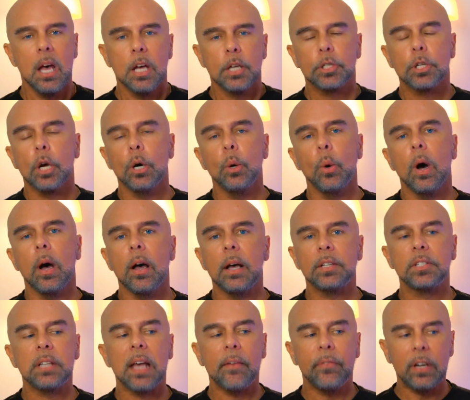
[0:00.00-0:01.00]
So
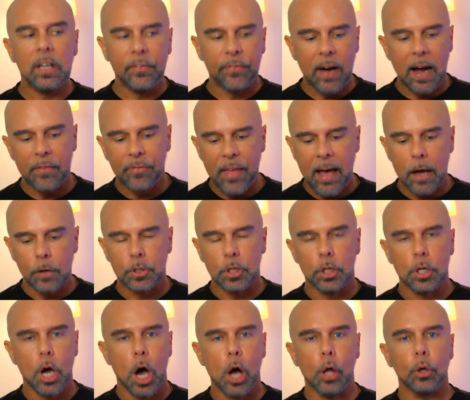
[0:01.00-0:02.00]

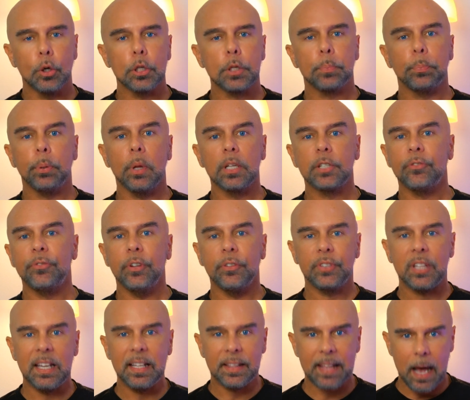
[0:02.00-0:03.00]
$75,000 plus
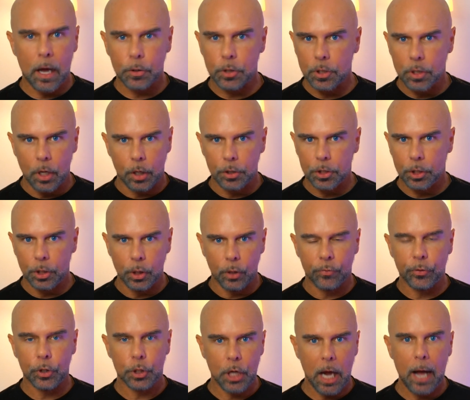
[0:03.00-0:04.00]
$15,000 a year
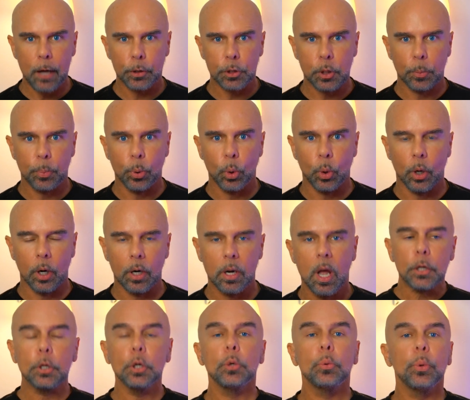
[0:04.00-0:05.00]
for child
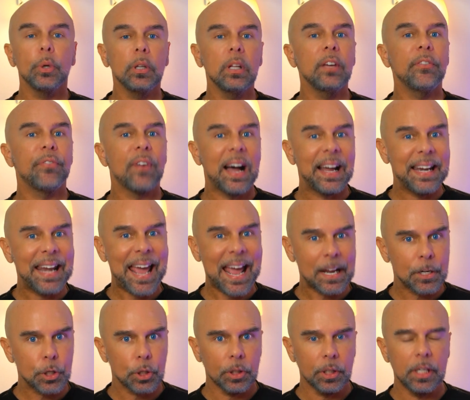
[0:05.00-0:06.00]
support could really
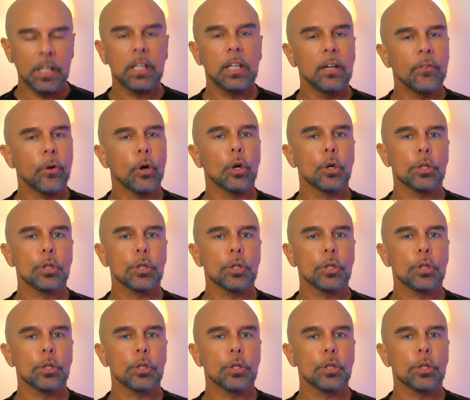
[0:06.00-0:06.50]
financially give her